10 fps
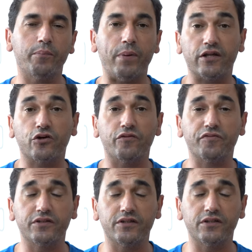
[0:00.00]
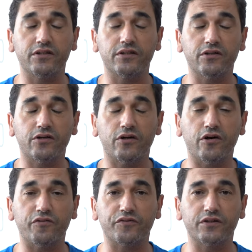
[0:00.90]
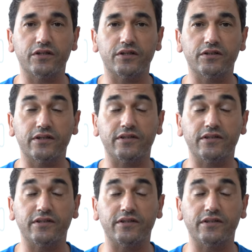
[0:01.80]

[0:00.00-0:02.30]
part of the